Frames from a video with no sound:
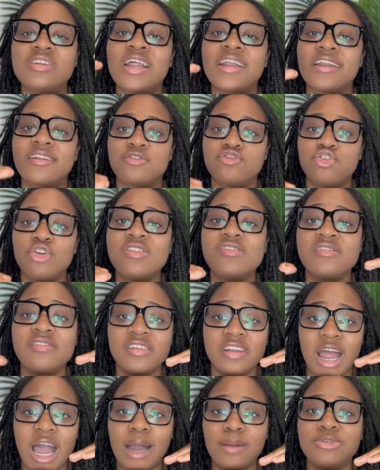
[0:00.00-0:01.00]
and choices
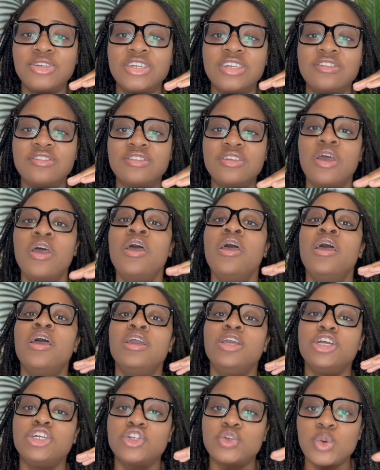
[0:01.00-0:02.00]
and options
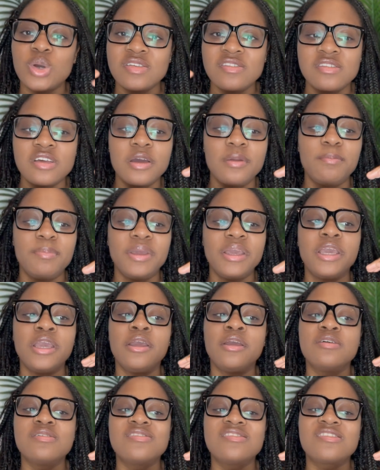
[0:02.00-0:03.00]
your choice could
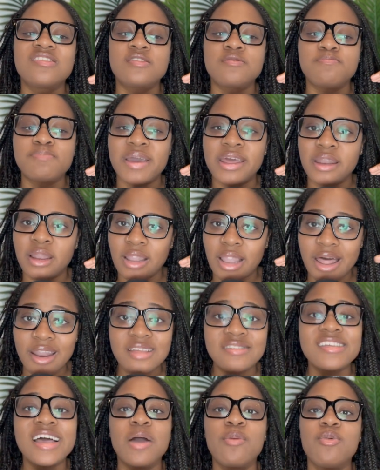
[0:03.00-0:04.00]
be spend a lot
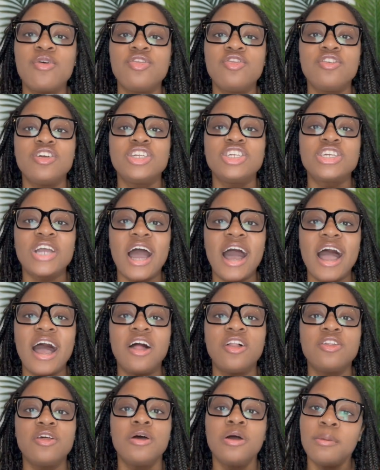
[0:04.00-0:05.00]
of time with your
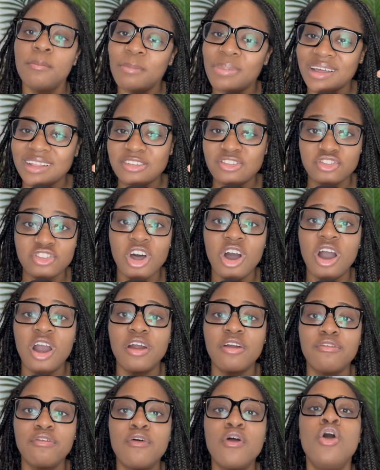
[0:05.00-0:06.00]
child but
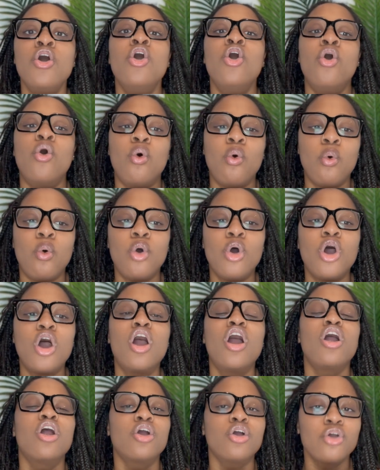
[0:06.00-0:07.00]
starve
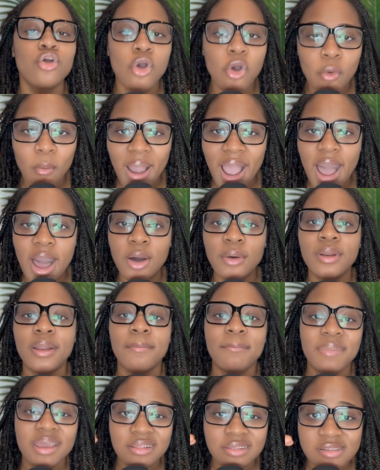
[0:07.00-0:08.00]
or go out
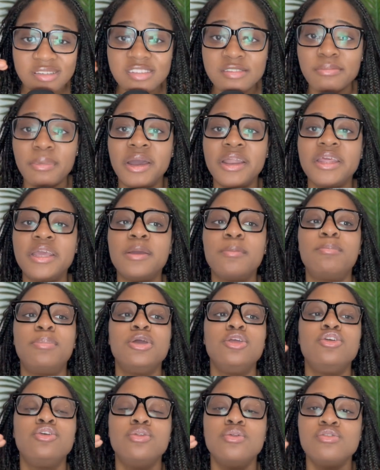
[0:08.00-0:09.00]
make this money
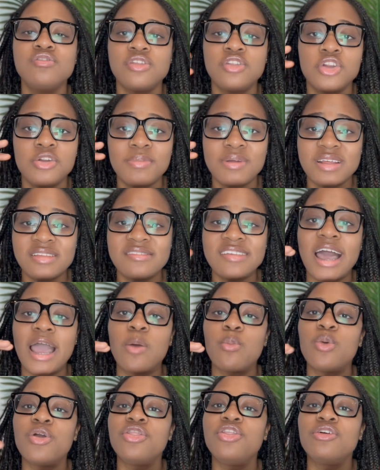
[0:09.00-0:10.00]
but you lose a little bit of
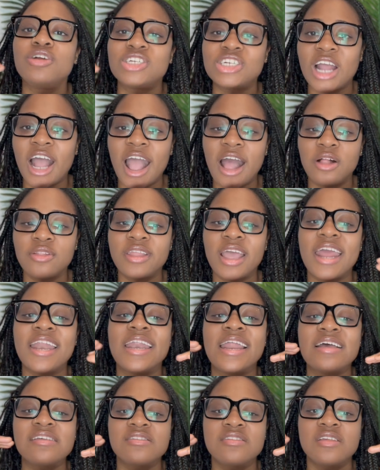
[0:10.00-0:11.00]
time with your child
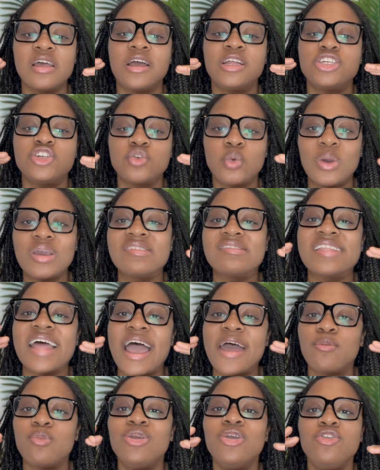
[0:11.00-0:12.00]
and that's a choice
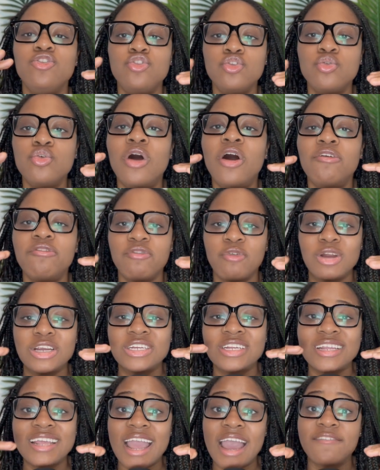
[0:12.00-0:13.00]
that we do
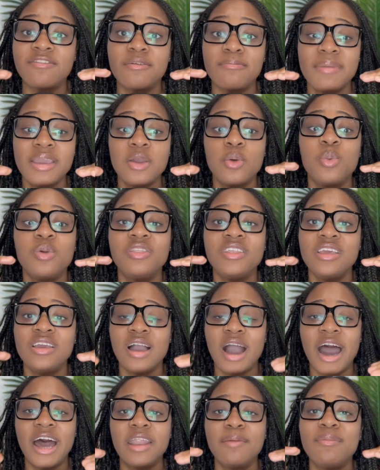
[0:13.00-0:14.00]
unfortunately have to make with the
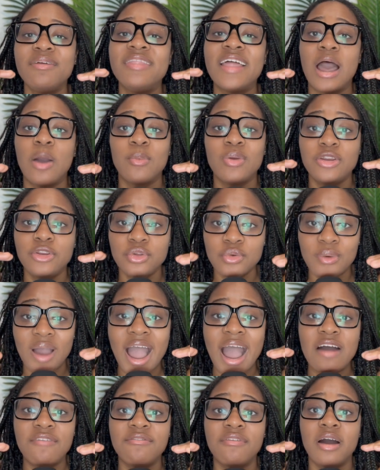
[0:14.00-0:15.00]
economy that we do
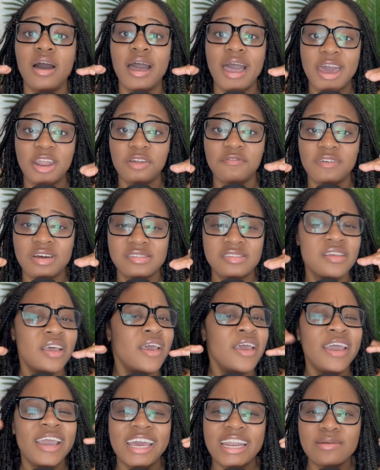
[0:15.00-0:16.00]
have ahead of us
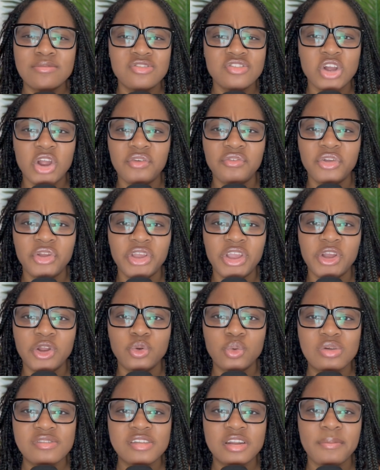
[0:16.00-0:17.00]
and i'm sorry if you're hearing
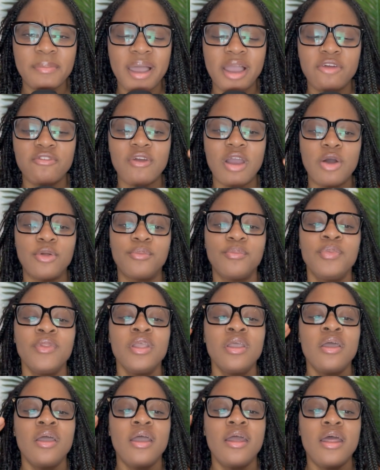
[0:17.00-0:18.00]
noise in the background
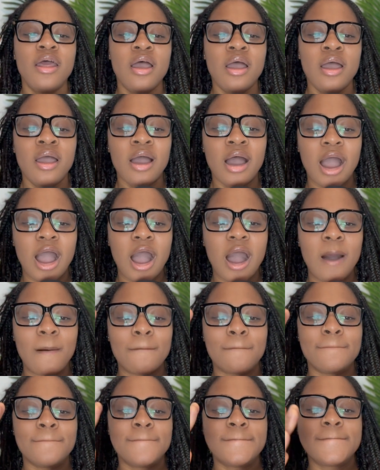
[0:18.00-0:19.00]

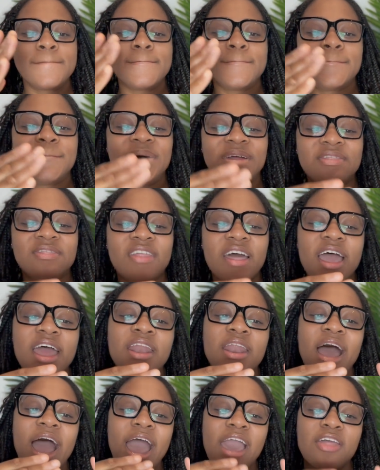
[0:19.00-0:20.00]
um but
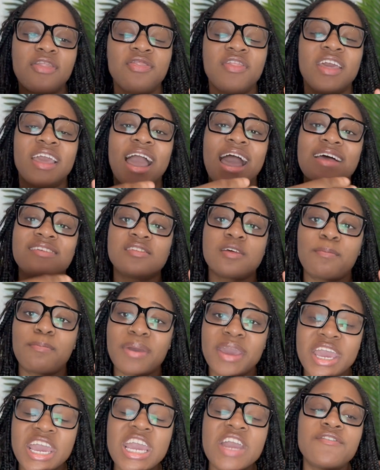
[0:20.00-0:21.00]
then i think as a
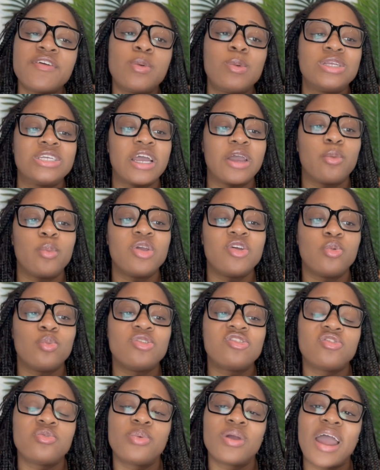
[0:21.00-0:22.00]
parent which i
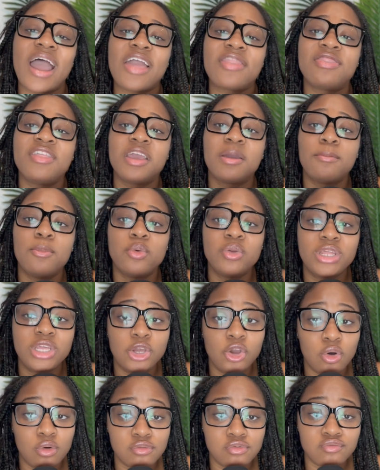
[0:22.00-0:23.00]
which is where i think
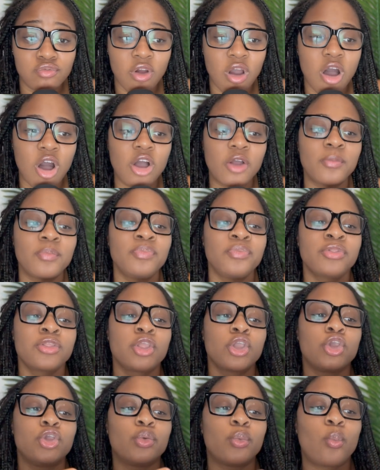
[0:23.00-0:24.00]
monique goes wrong
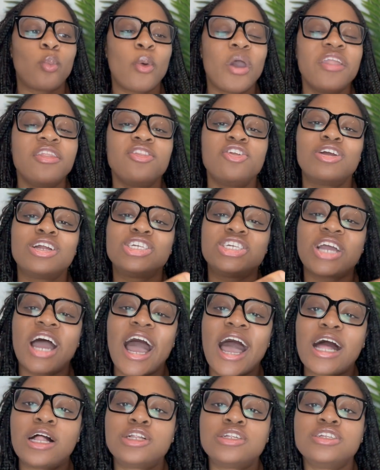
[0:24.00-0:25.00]
when your
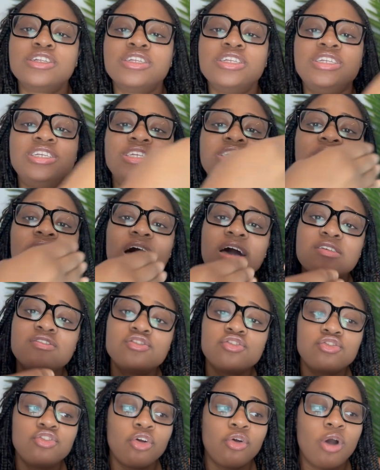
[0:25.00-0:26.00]
child
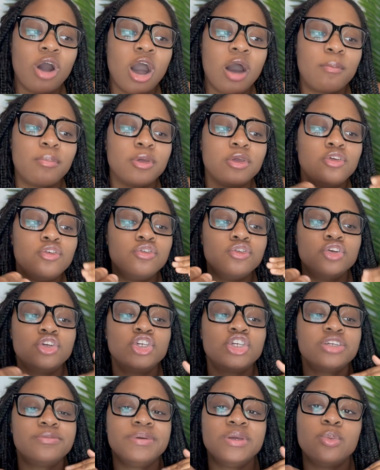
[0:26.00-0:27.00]
does grow up, you
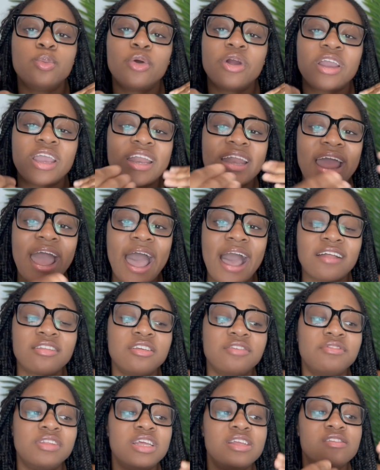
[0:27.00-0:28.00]
should be working
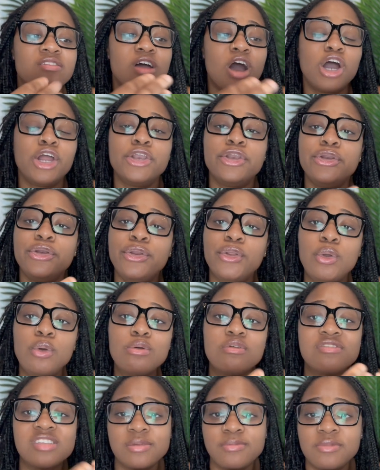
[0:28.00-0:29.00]
actively to
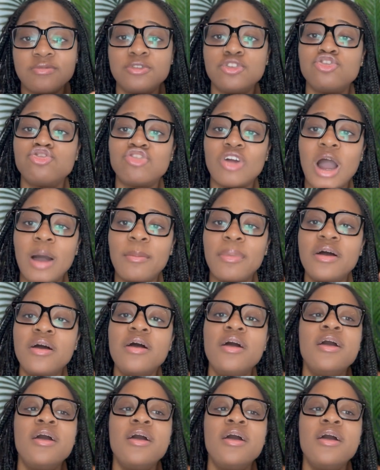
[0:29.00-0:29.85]
undo some of the trauma